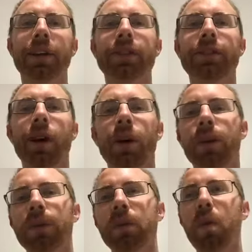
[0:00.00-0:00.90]

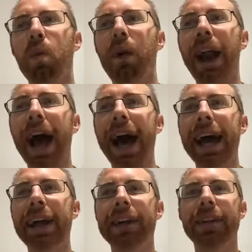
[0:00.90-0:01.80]
So what
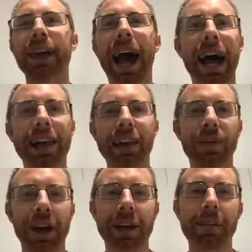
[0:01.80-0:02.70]
I highly
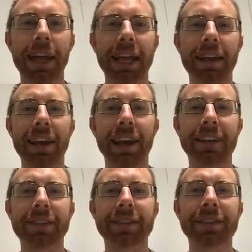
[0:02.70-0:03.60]
recommend
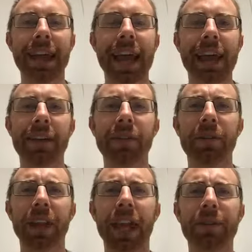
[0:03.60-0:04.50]
is,
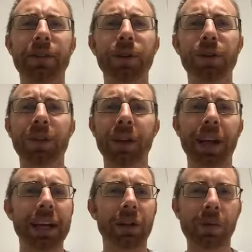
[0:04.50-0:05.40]
if you feel
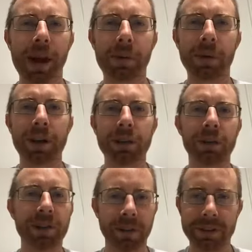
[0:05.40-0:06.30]
like a rebel and you
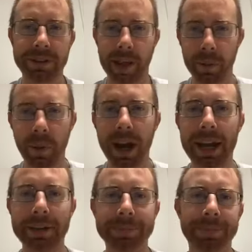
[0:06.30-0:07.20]
feel the same
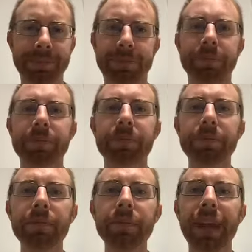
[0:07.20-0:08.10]
way,
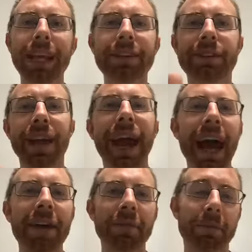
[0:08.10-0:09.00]
is to
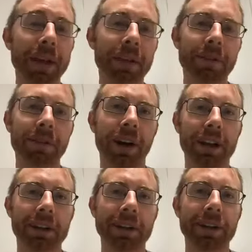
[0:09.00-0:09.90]
have a bit of
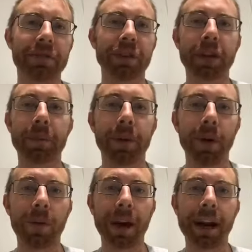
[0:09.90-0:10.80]
structure for your
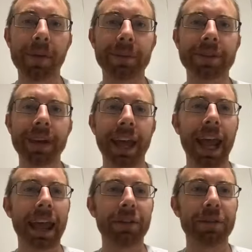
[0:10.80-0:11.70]
programs
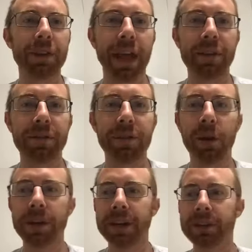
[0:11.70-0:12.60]
and
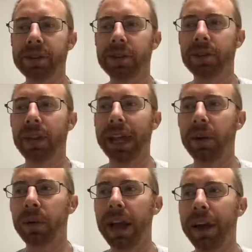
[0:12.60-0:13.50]
focus
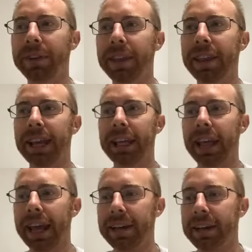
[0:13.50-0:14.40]
like on everything,
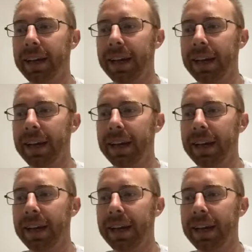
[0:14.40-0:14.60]
and